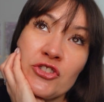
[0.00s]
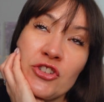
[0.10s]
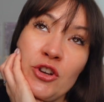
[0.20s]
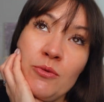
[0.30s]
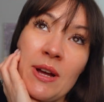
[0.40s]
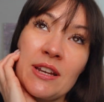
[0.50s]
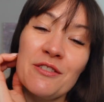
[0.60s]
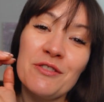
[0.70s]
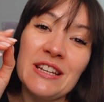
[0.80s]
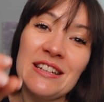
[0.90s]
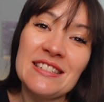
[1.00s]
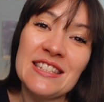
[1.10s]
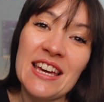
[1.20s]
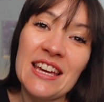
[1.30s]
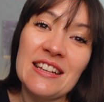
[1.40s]
many of these
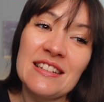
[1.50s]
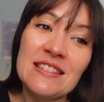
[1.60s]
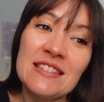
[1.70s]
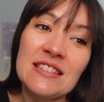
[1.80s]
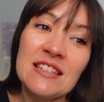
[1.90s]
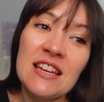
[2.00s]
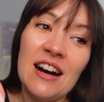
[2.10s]
things